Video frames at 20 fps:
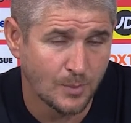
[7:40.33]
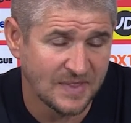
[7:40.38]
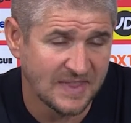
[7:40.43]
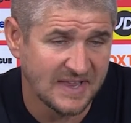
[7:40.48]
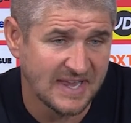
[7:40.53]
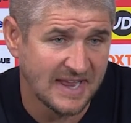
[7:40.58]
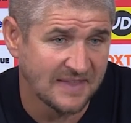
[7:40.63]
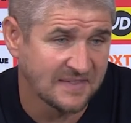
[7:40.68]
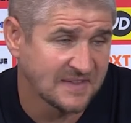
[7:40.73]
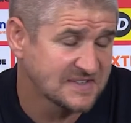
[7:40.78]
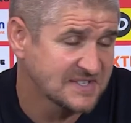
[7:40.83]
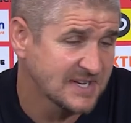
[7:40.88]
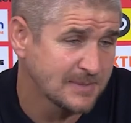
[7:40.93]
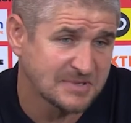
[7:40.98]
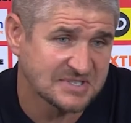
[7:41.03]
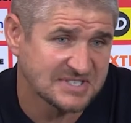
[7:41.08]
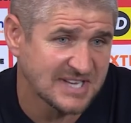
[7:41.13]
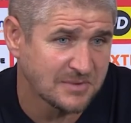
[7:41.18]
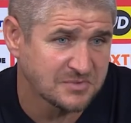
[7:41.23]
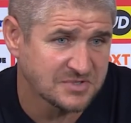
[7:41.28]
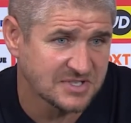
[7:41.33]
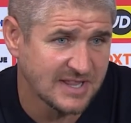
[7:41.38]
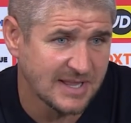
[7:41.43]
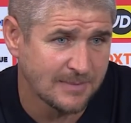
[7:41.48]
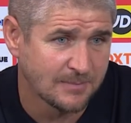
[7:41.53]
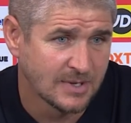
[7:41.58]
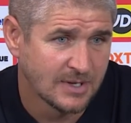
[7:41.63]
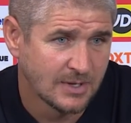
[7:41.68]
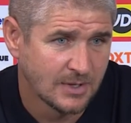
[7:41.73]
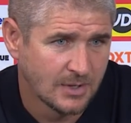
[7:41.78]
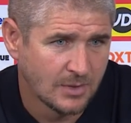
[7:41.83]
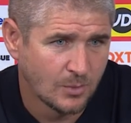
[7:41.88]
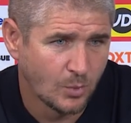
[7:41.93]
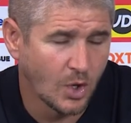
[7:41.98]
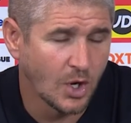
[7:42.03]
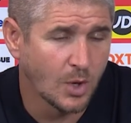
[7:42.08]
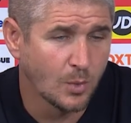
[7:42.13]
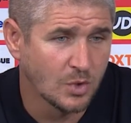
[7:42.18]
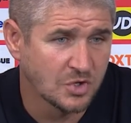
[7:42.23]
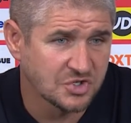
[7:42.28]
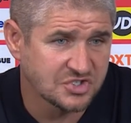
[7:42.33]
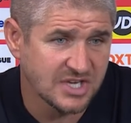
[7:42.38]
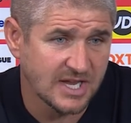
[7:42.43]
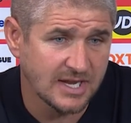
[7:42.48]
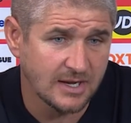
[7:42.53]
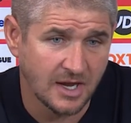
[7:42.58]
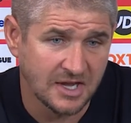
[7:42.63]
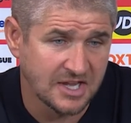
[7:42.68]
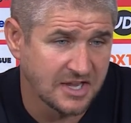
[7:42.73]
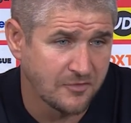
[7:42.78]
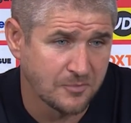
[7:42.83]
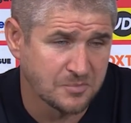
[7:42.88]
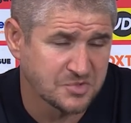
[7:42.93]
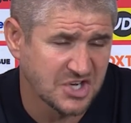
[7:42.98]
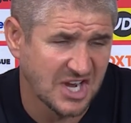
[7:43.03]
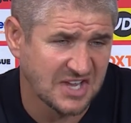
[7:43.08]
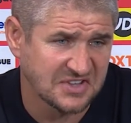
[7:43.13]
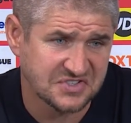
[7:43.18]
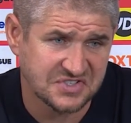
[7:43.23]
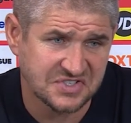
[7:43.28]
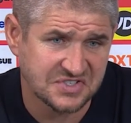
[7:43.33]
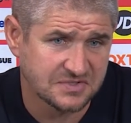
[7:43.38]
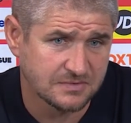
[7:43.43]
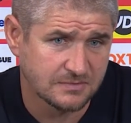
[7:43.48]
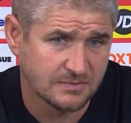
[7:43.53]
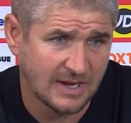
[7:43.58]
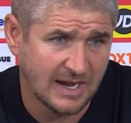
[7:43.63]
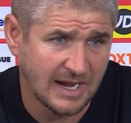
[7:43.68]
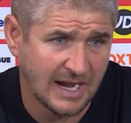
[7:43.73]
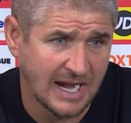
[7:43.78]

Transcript: And when they get in the team, it's down to them. What I will say, I give them chances.